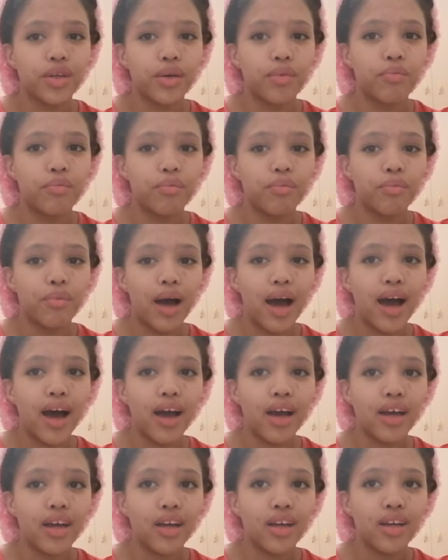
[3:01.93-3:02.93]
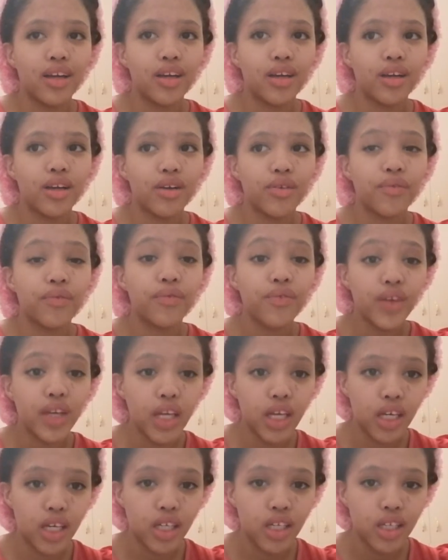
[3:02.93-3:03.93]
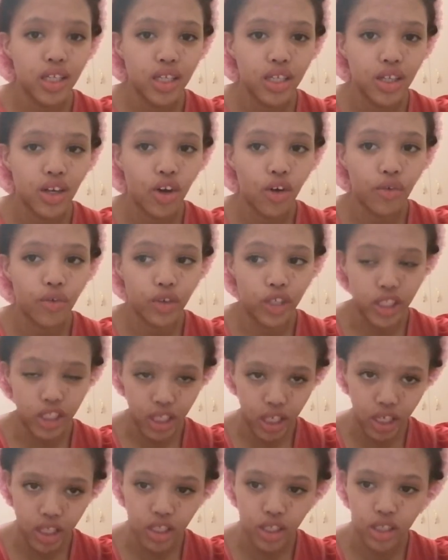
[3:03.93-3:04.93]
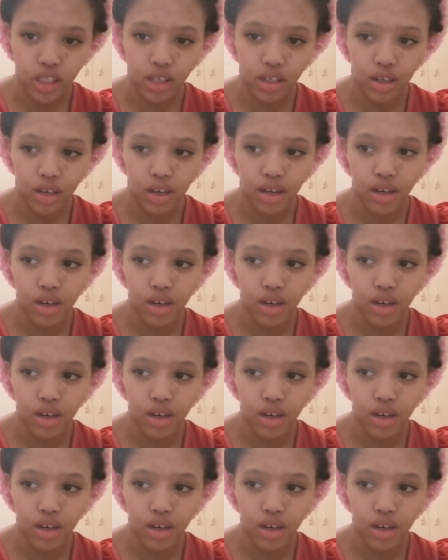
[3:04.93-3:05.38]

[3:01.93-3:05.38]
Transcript: my fear of rejection